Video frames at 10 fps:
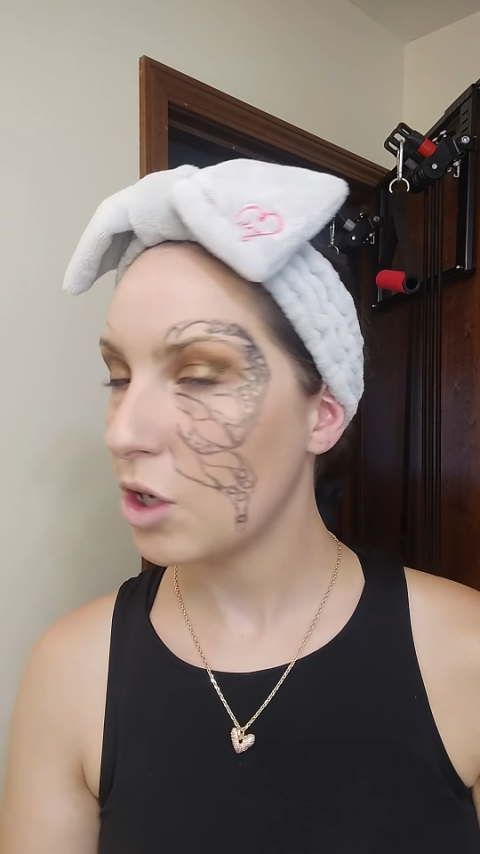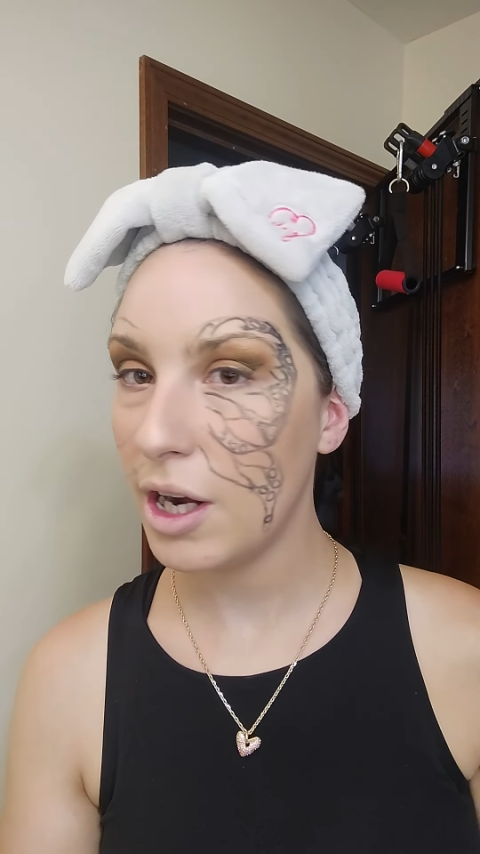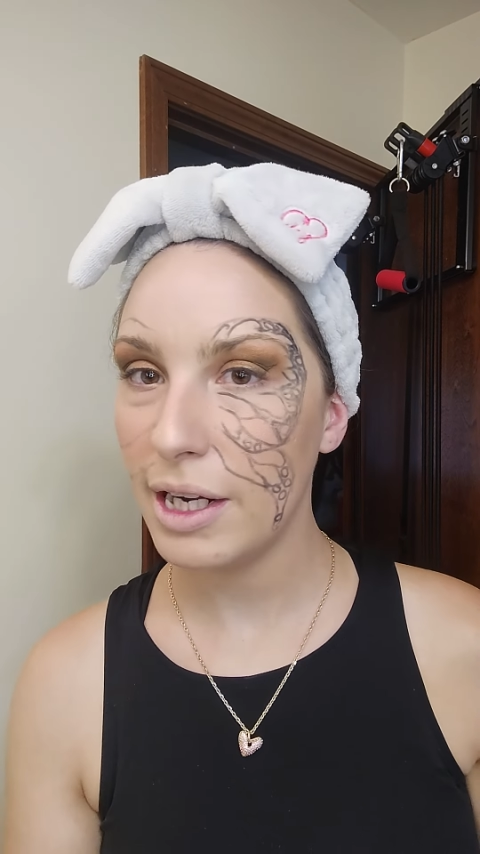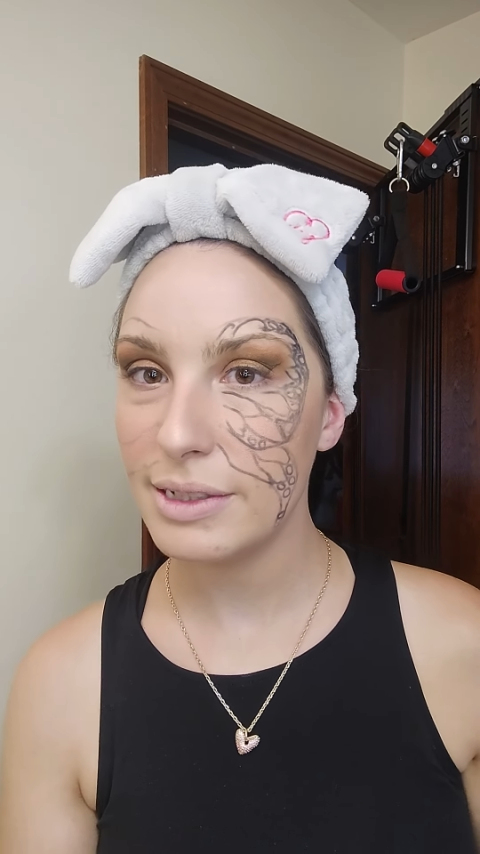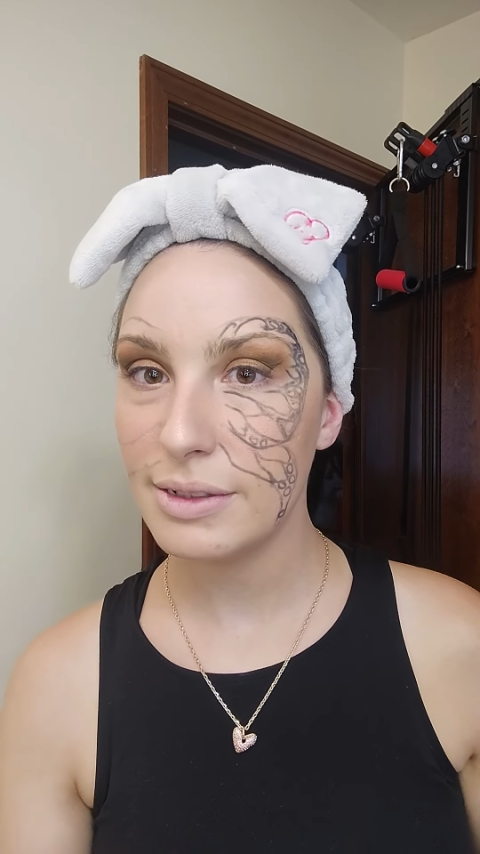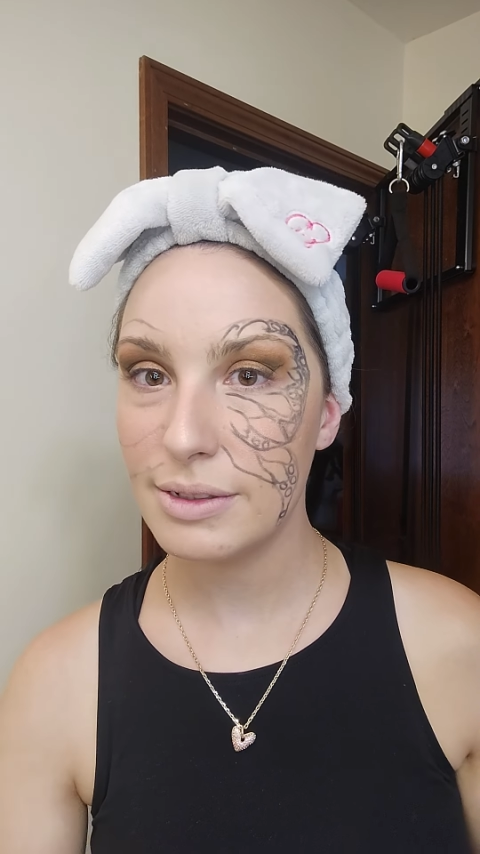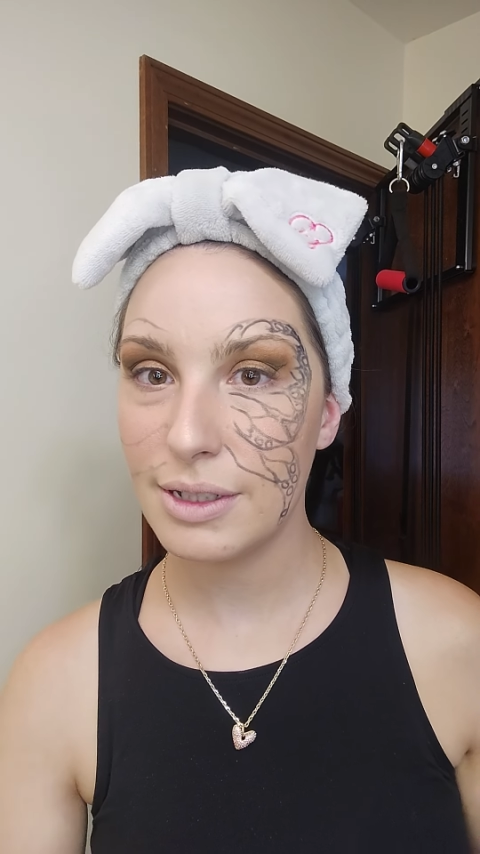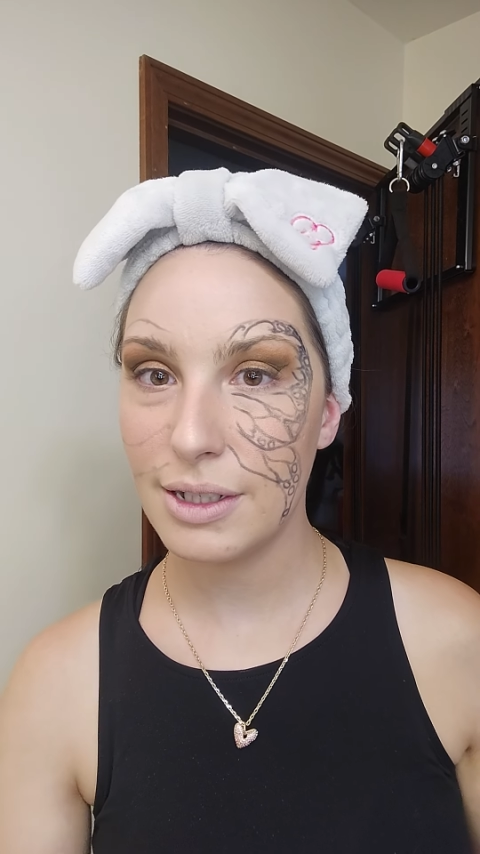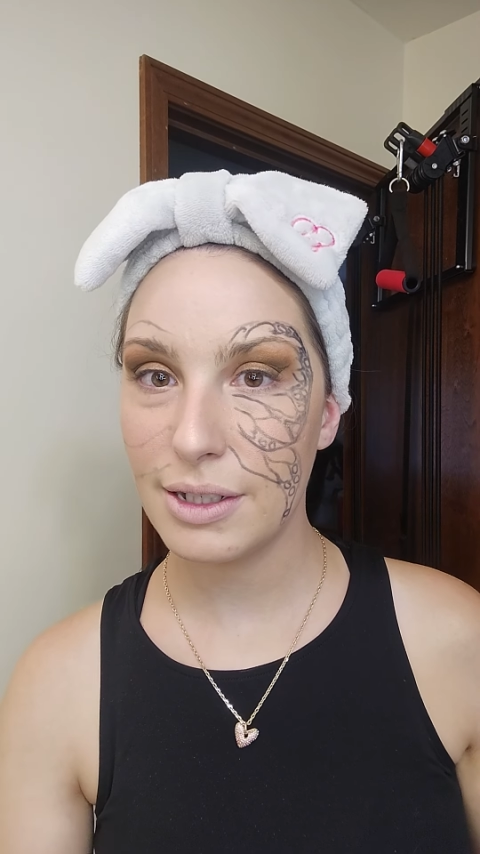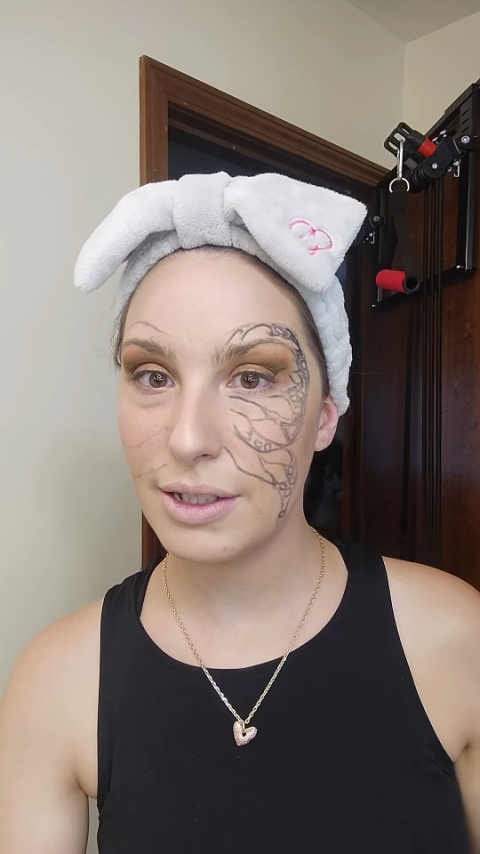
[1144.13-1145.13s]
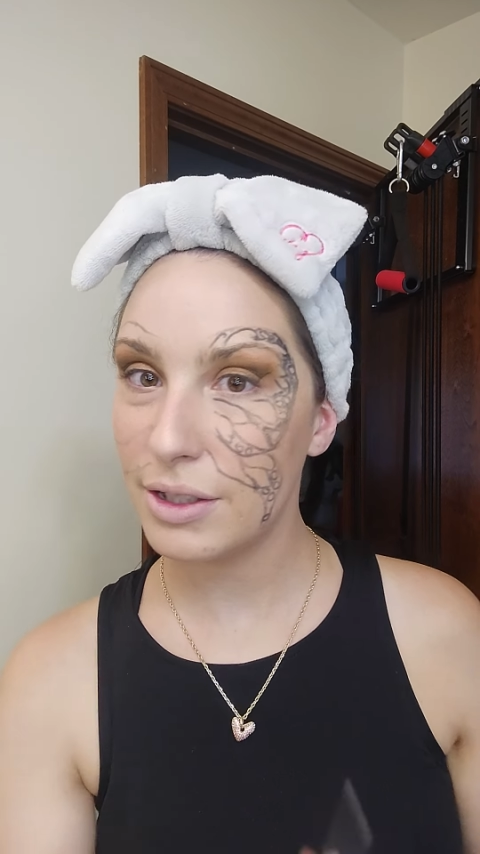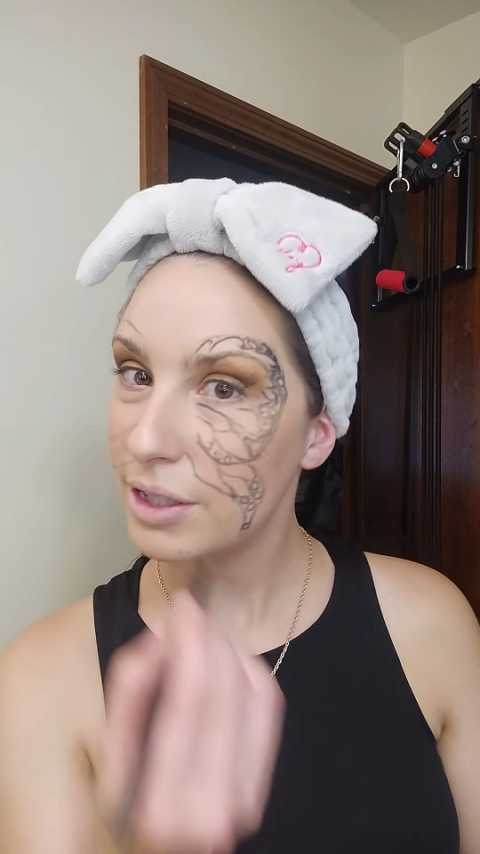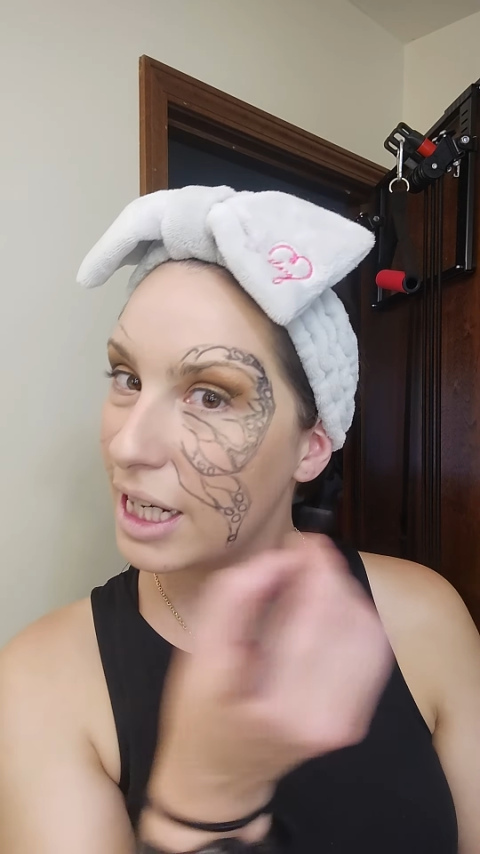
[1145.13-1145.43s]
Alright, so